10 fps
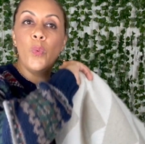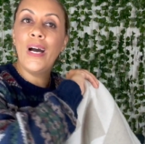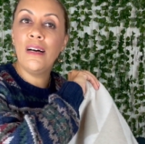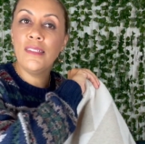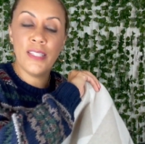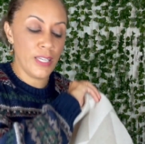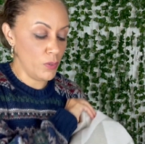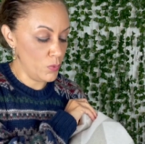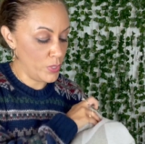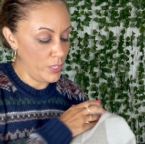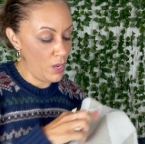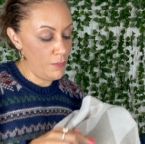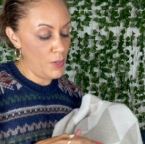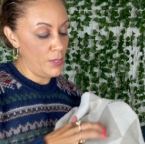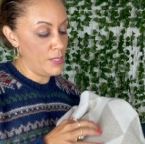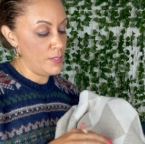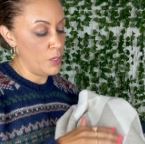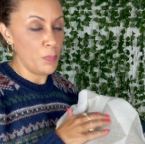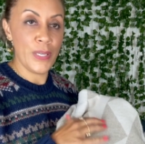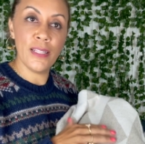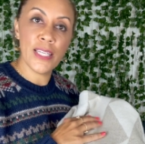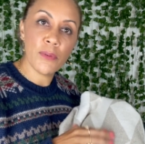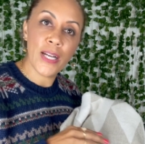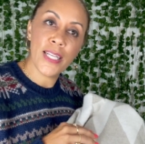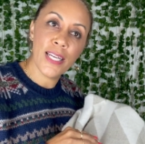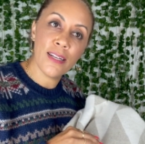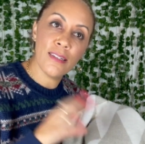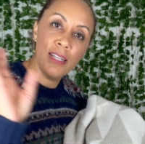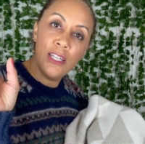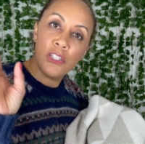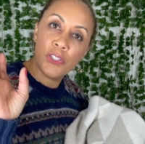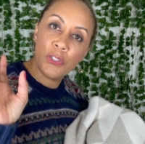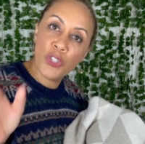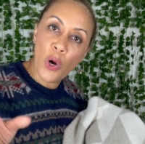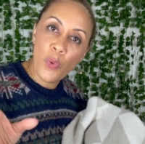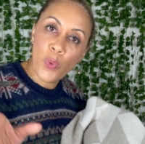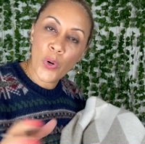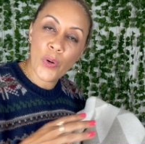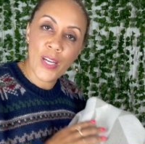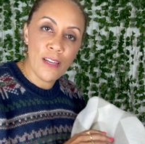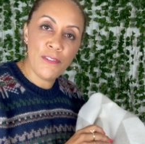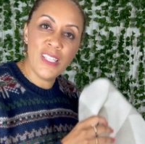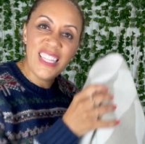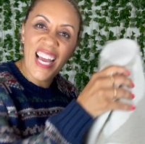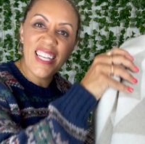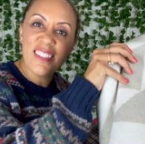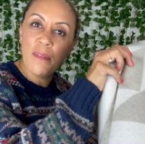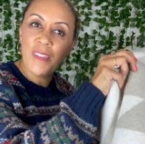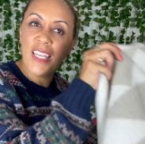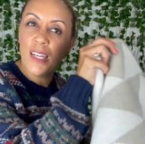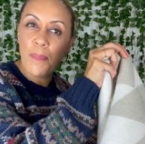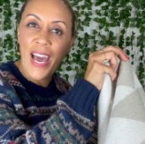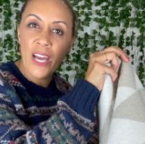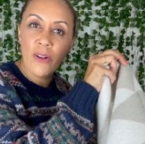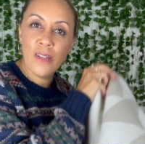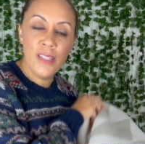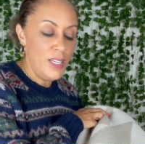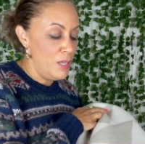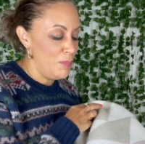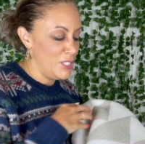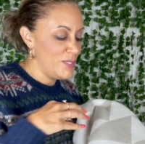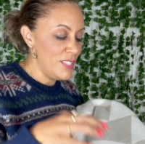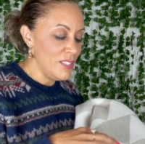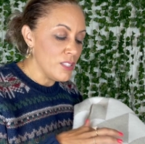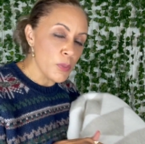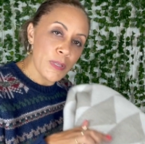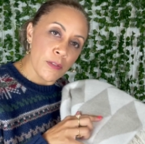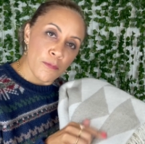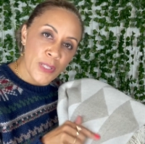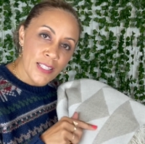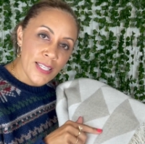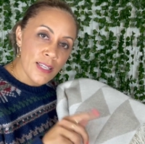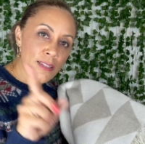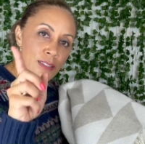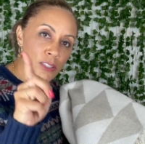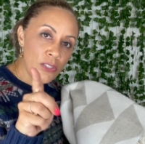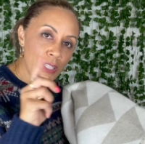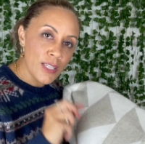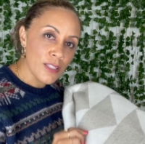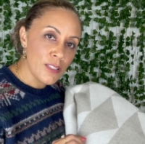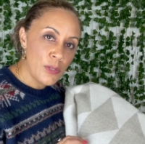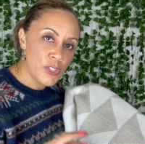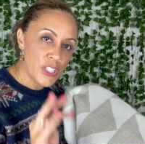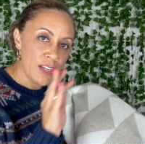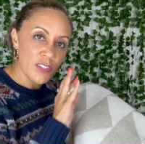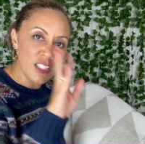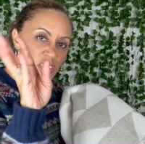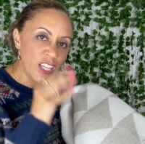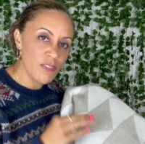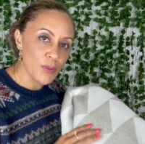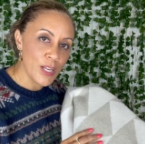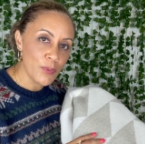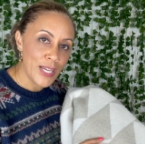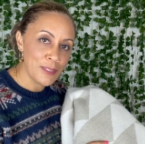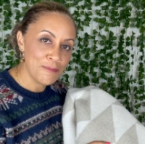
well to get off all this little pilling right here. So don't worry, if you like something in a pattern, but you see the little bit of pilling, you can get a clothes shaver and shave it right away.